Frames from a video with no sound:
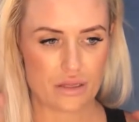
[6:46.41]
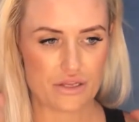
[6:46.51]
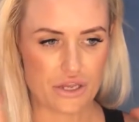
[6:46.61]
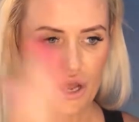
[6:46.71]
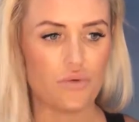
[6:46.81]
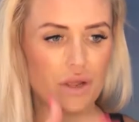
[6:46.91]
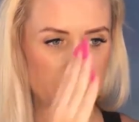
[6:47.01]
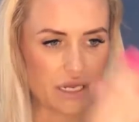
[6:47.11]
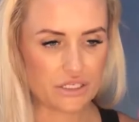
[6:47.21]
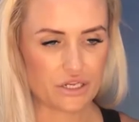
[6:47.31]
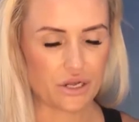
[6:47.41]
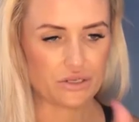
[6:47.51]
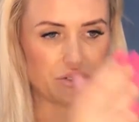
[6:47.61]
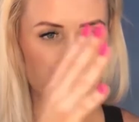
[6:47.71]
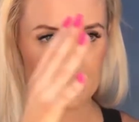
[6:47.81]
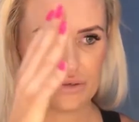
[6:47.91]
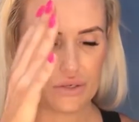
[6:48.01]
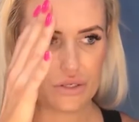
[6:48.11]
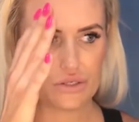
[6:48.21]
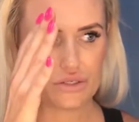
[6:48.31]
to go where you need to go
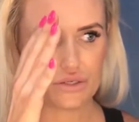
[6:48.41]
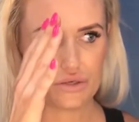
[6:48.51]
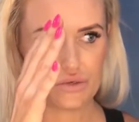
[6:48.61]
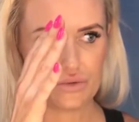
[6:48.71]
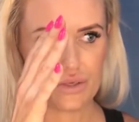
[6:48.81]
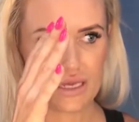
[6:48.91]
to